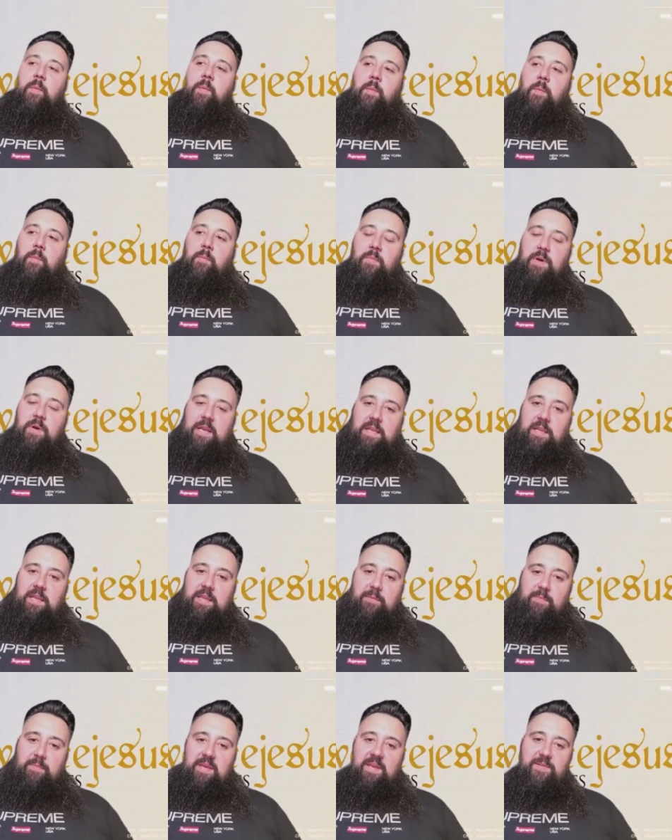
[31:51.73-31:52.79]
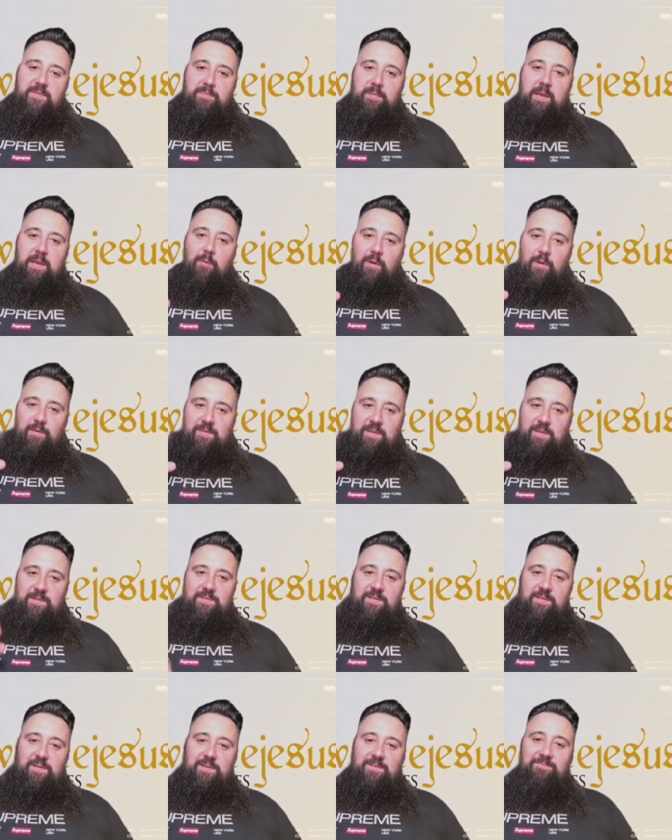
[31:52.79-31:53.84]
But let me explain one thing
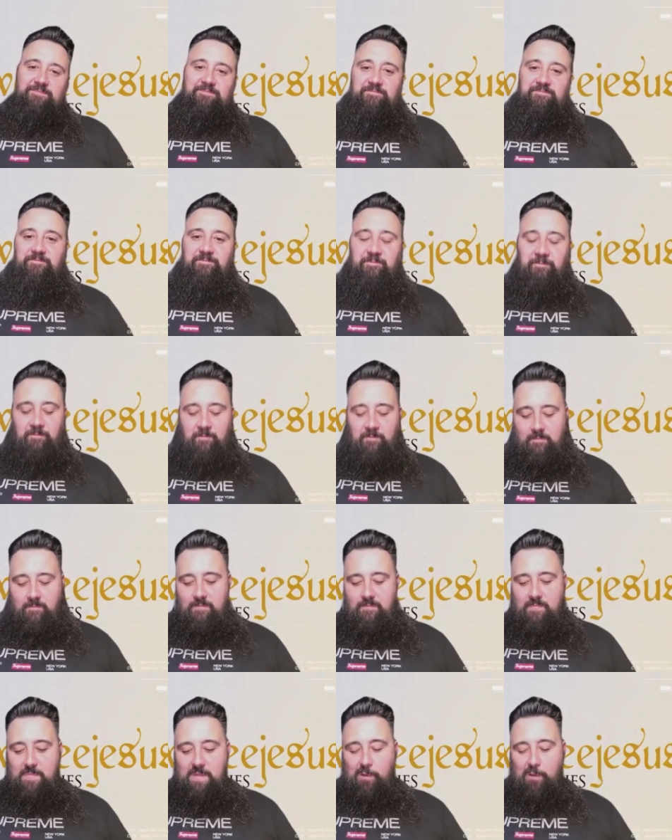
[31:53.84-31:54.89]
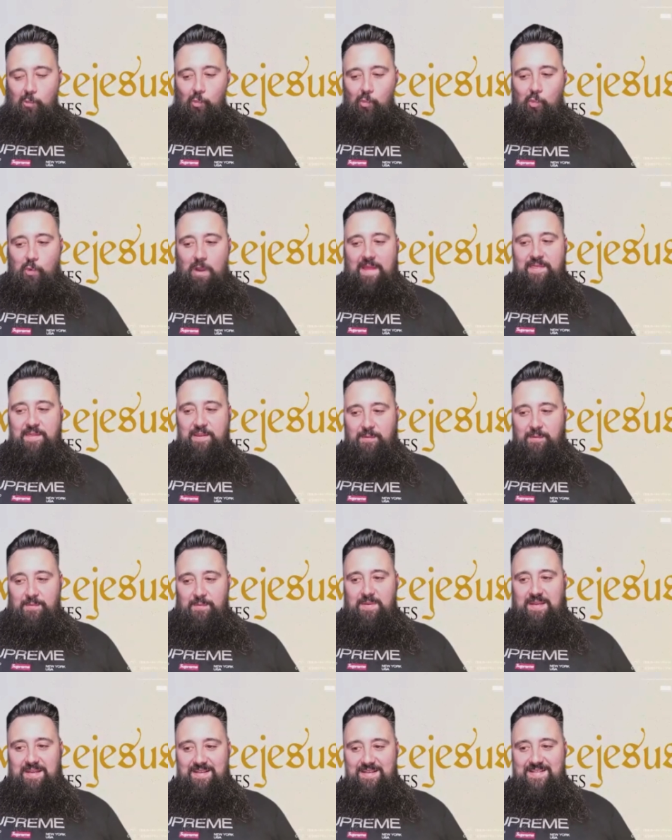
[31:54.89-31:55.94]
to you. When they're
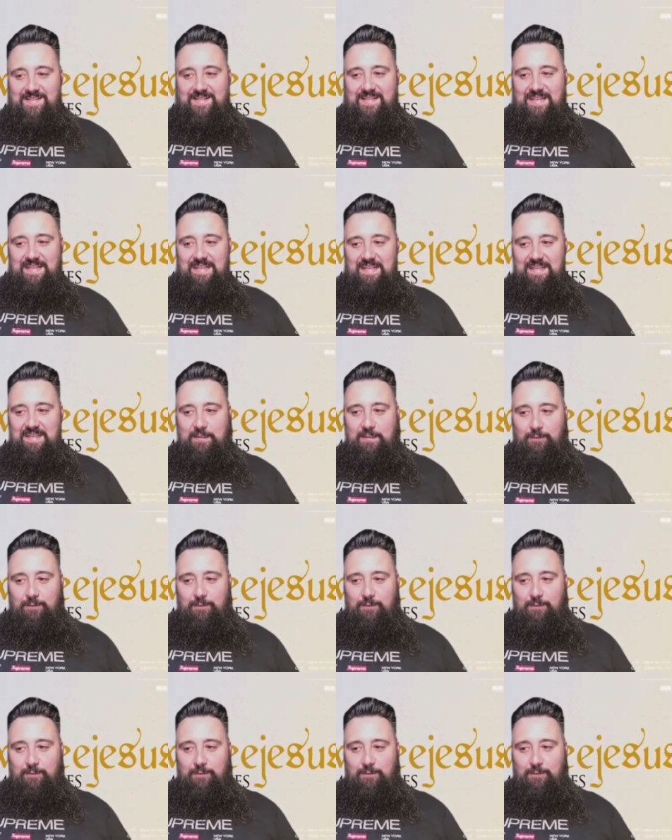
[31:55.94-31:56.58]
being seated,